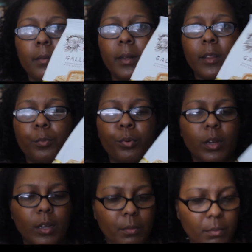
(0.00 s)
seem like they're
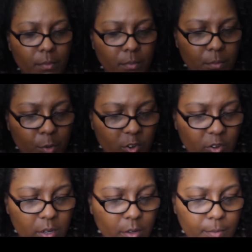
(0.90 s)
pretty
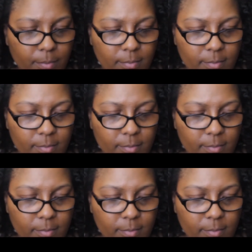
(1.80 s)
mushed up.